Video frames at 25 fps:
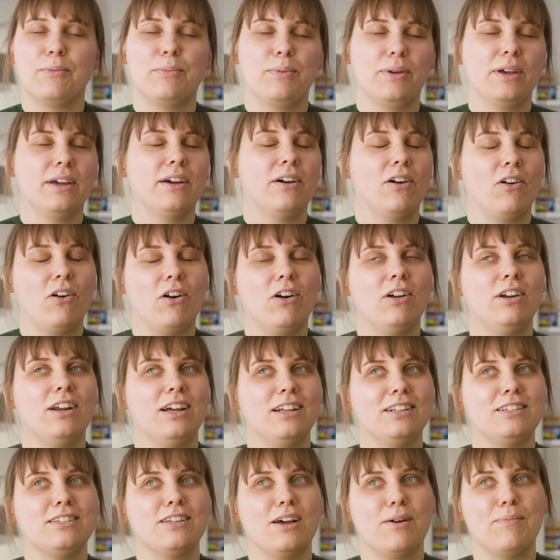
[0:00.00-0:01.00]
a bit hot
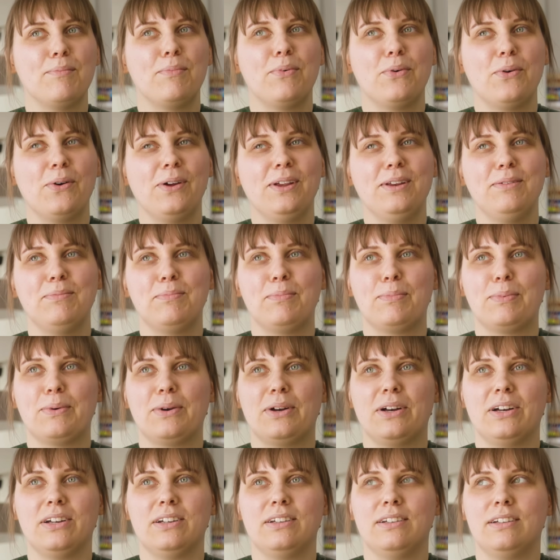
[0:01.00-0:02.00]
at some point,
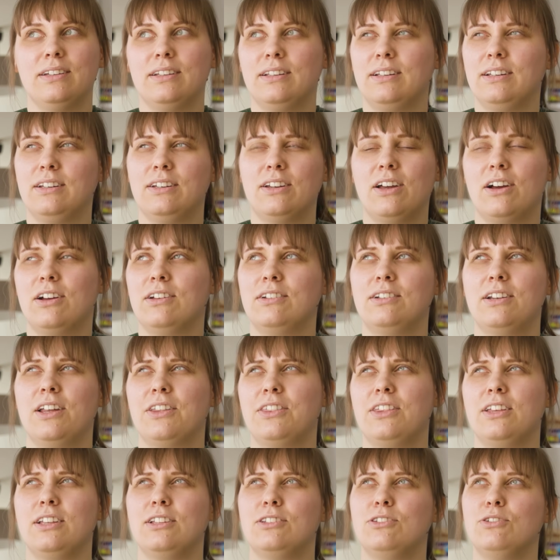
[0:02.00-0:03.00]
but
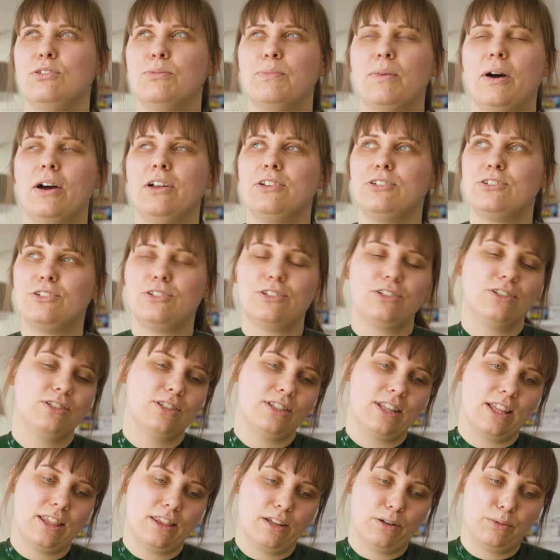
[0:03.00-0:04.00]
nothing too much,
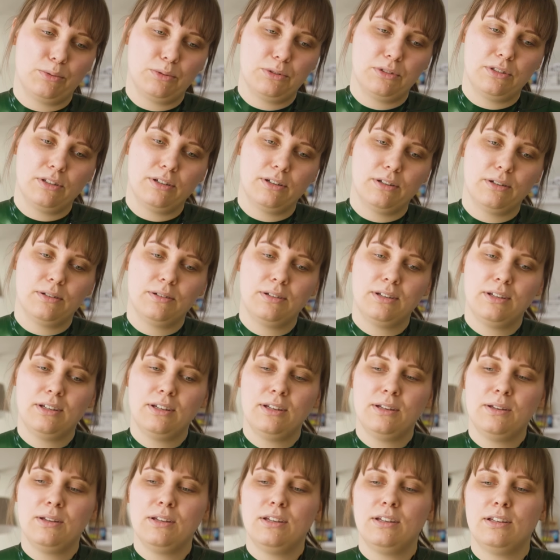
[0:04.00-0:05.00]
because then there was a
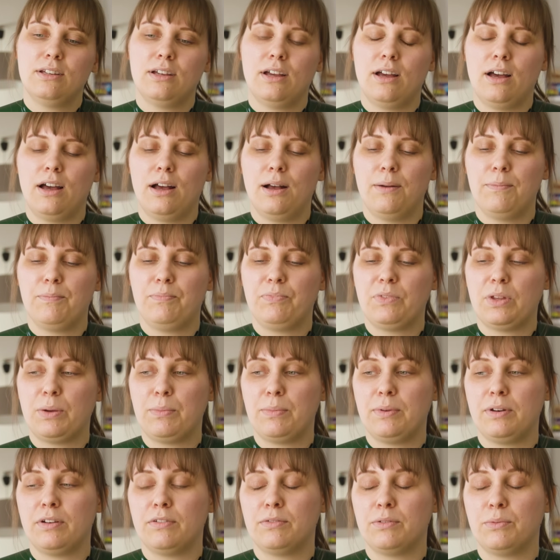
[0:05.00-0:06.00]

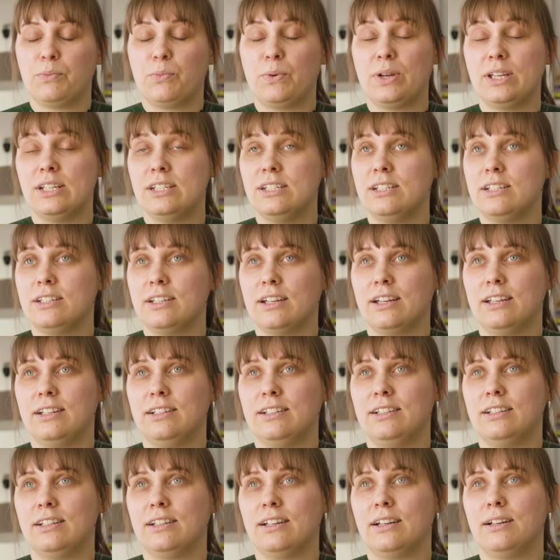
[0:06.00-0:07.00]
bit of a wind
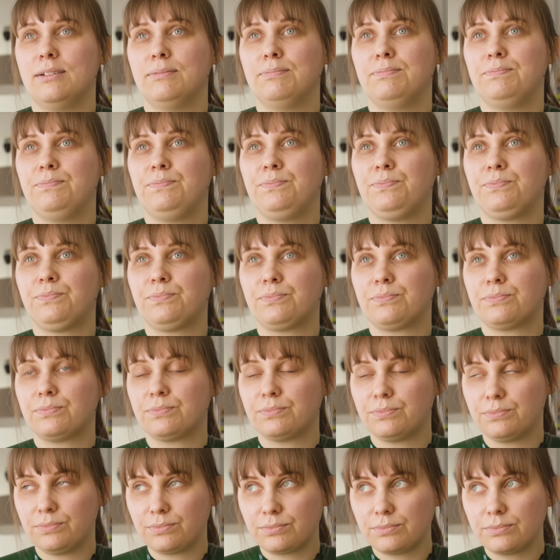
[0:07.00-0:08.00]
and a
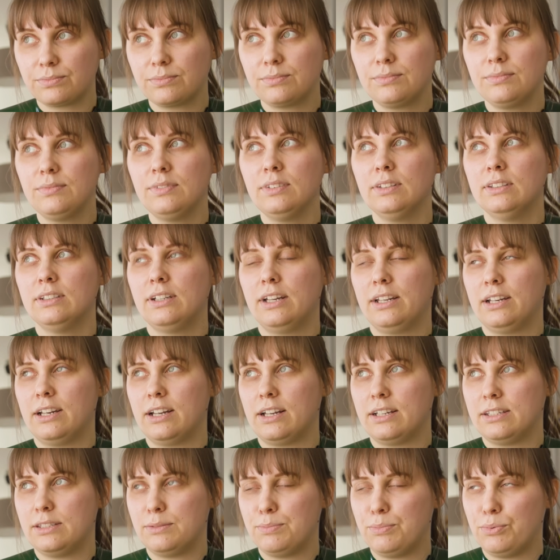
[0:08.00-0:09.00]

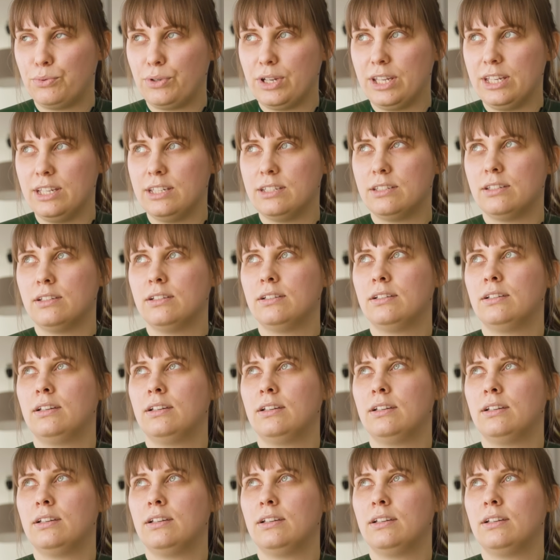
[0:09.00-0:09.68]
nice breeze.